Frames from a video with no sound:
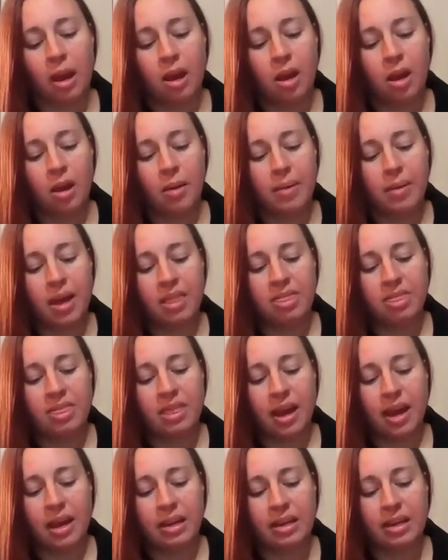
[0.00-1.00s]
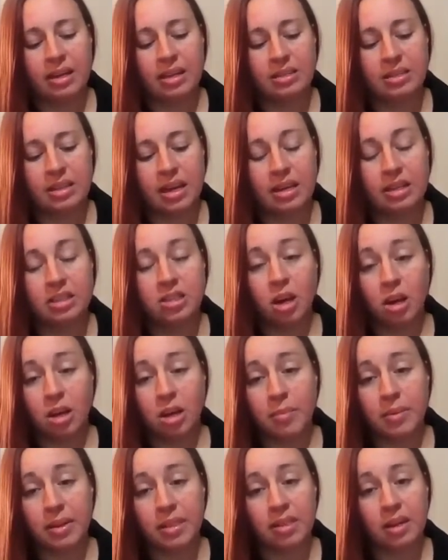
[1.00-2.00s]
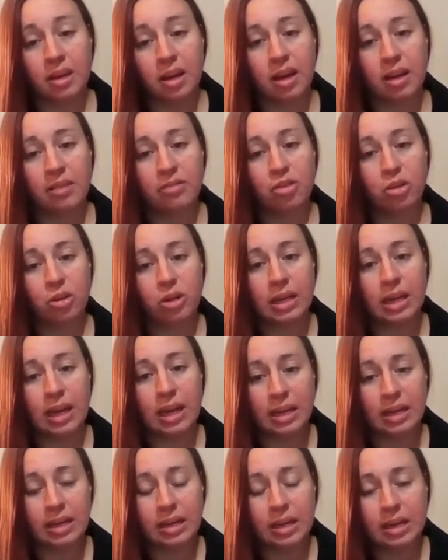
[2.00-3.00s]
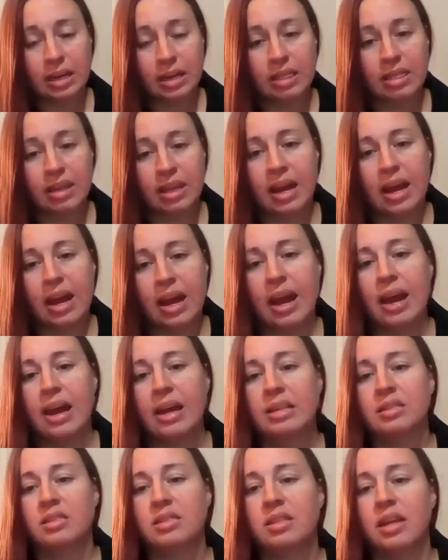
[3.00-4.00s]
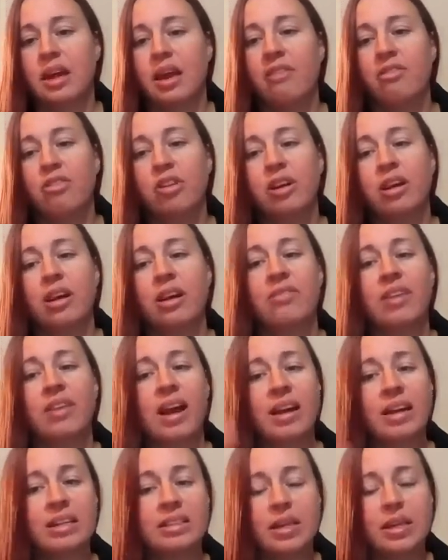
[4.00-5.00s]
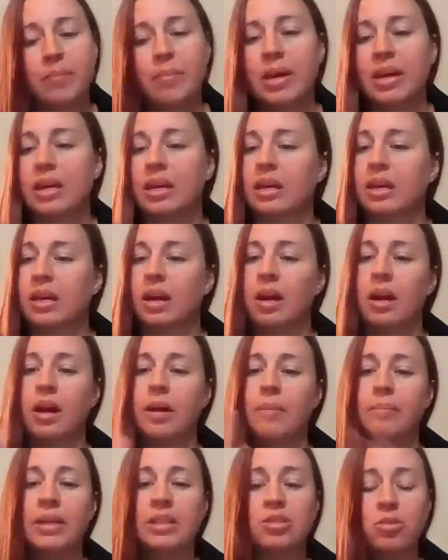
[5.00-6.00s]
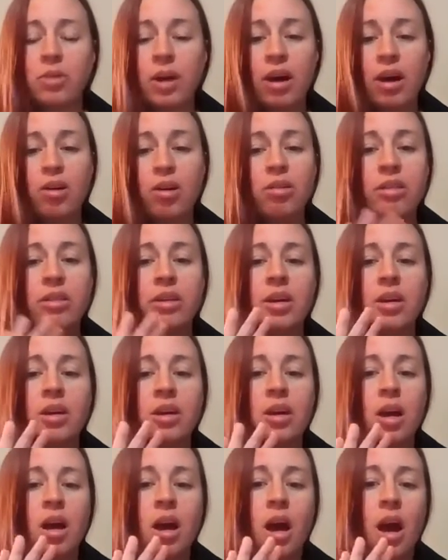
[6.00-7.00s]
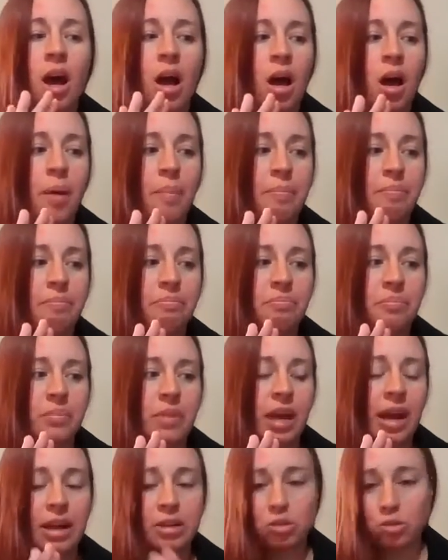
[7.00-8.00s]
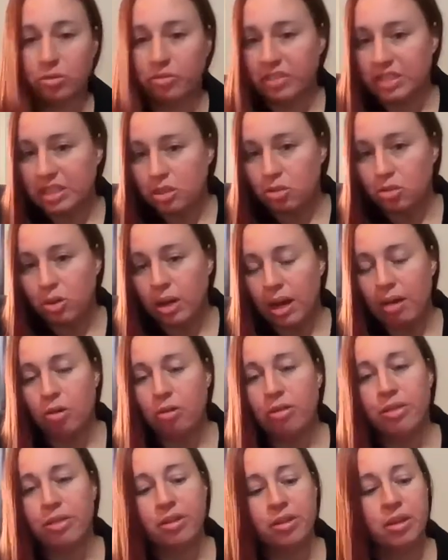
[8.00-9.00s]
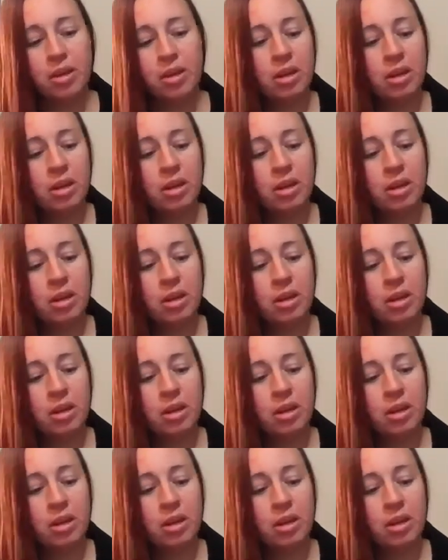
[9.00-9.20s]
And that is a document that I have created that has every kind of academic, mental health, actual physical health,